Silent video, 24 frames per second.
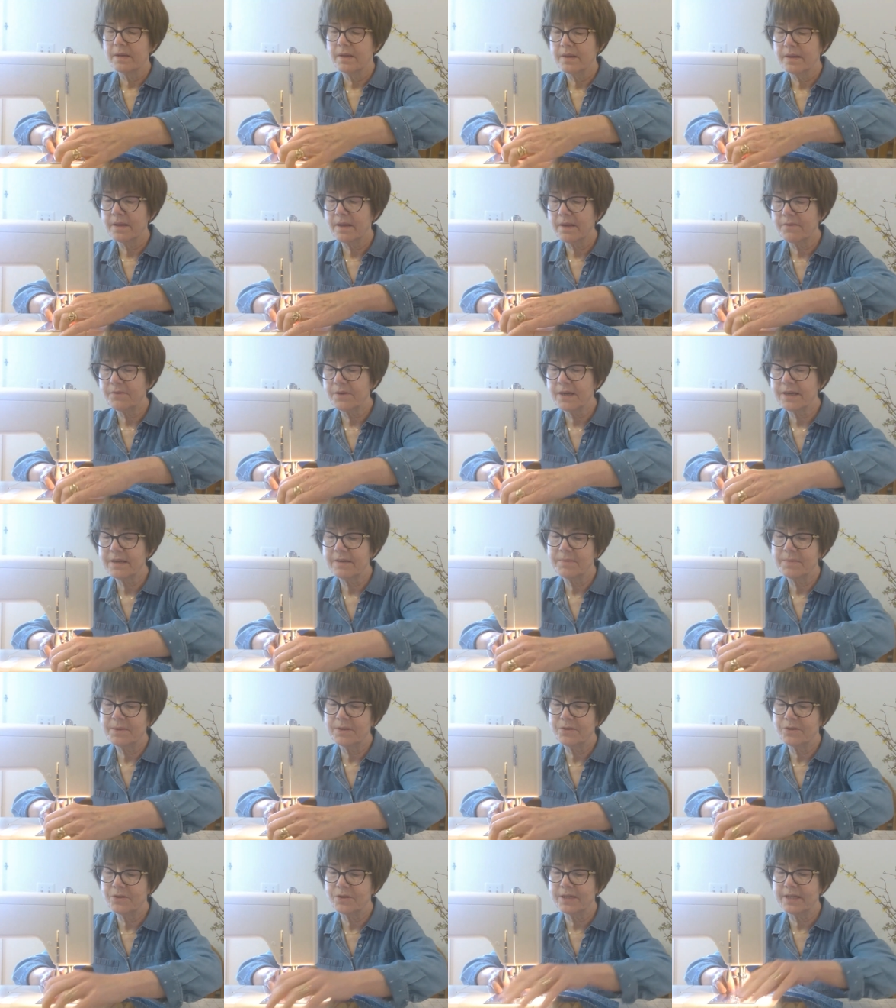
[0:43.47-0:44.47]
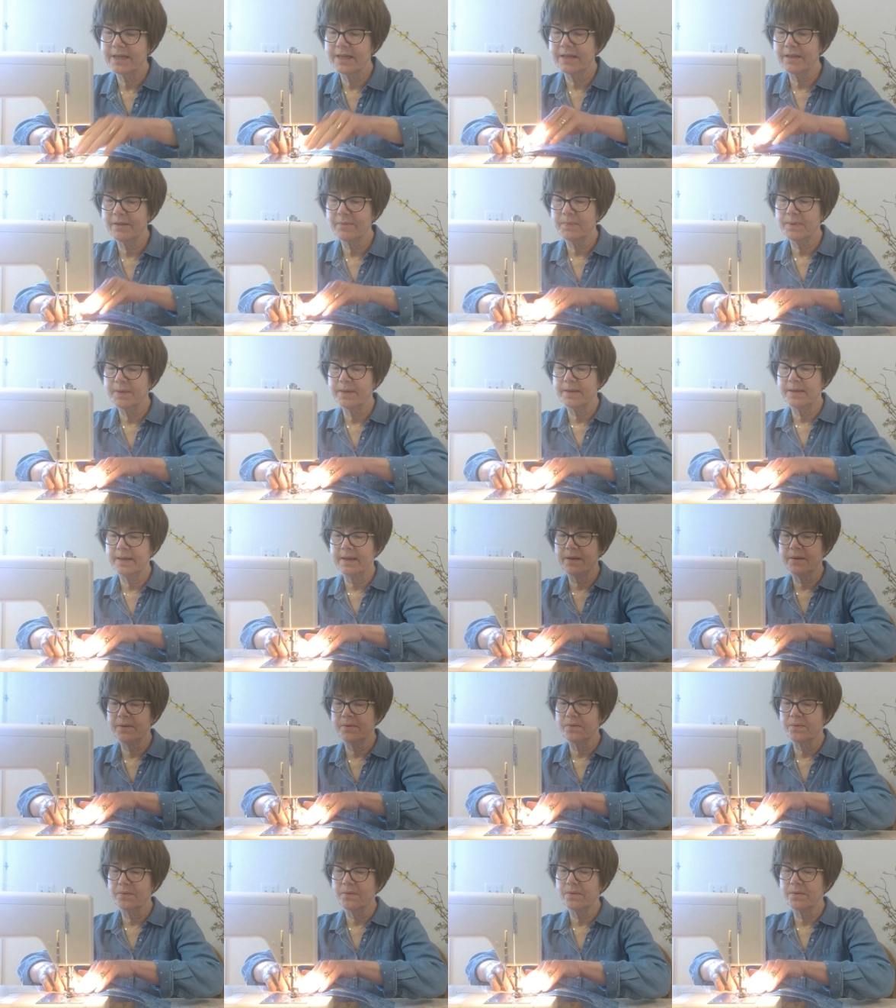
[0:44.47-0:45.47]
Yeah, I recommend you take the pin
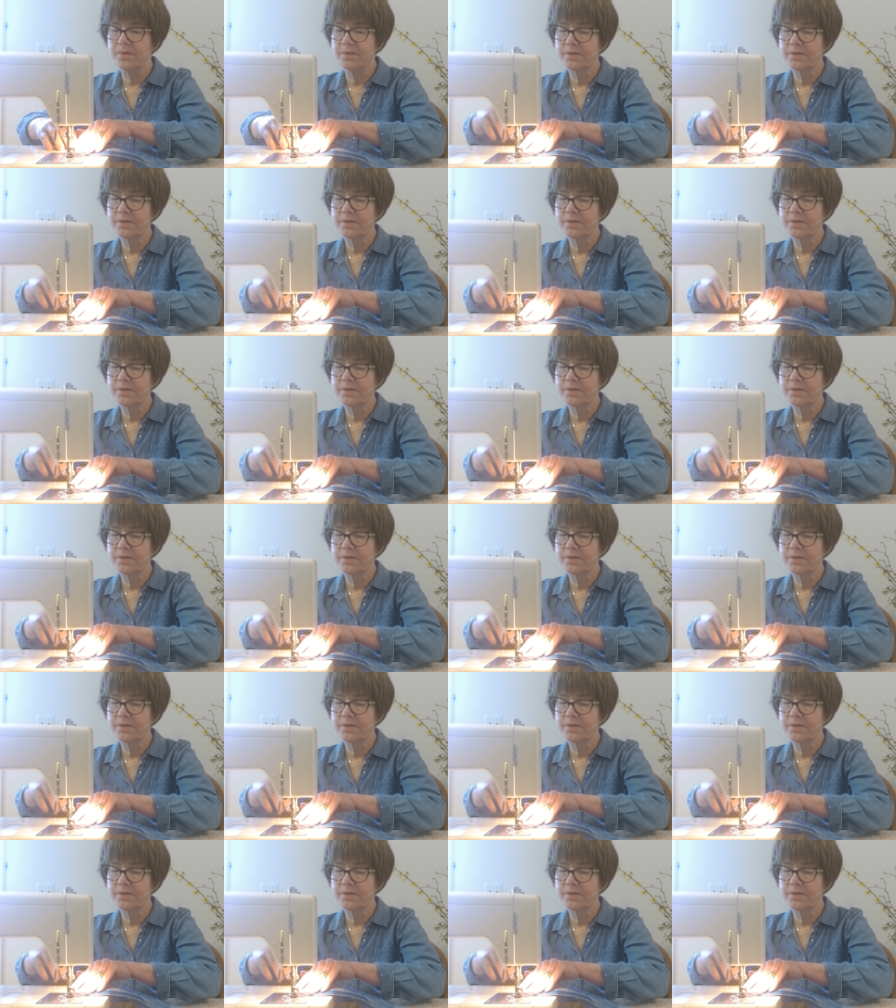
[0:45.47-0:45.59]
out.